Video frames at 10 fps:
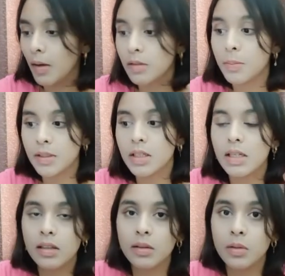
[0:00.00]
Especially
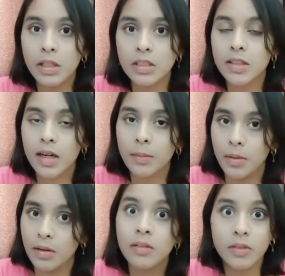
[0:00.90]
in the niche that I'm
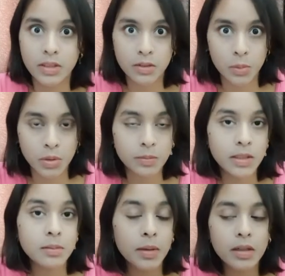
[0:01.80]
in, which is social
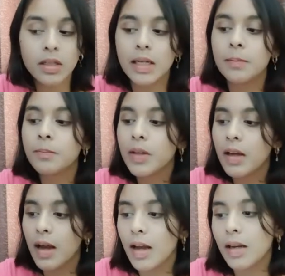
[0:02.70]
media marketing,
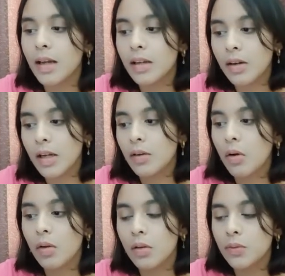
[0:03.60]
and I create
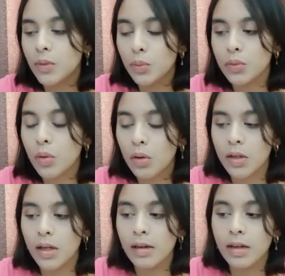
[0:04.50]
all of those
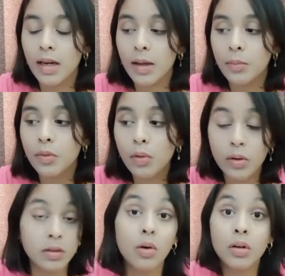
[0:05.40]
content, and I've
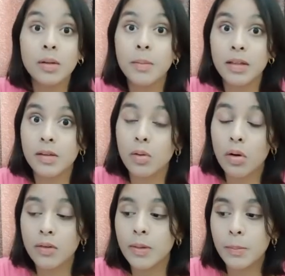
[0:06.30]
gotten myself a
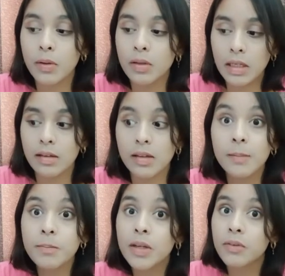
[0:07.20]
lot of inbound leads.
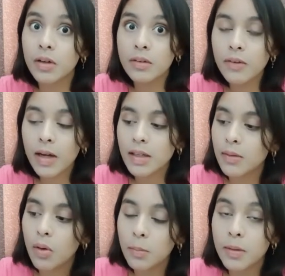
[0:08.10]
Fun fact: I
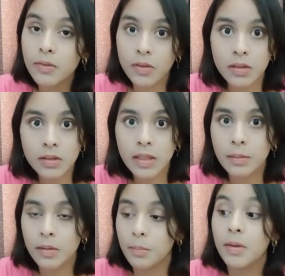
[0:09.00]
got my
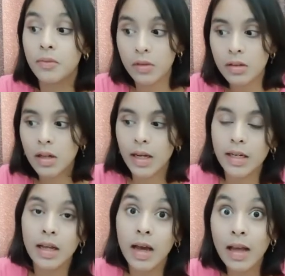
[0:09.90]
first
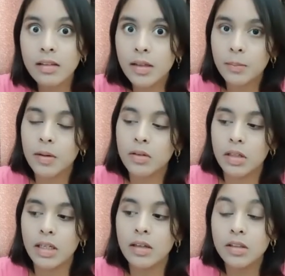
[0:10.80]
client has an inbound
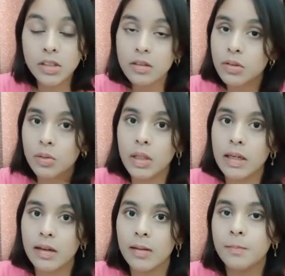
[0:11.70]
lead just through
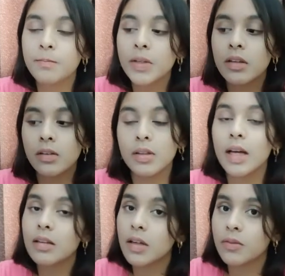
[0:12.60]
LinkedIn. So
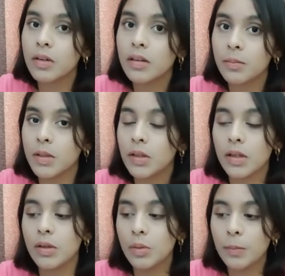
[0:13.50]
that's definitely something you
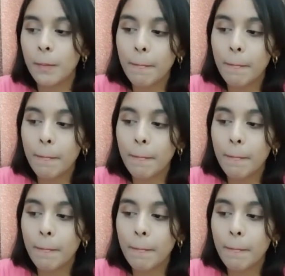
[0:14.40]
can do.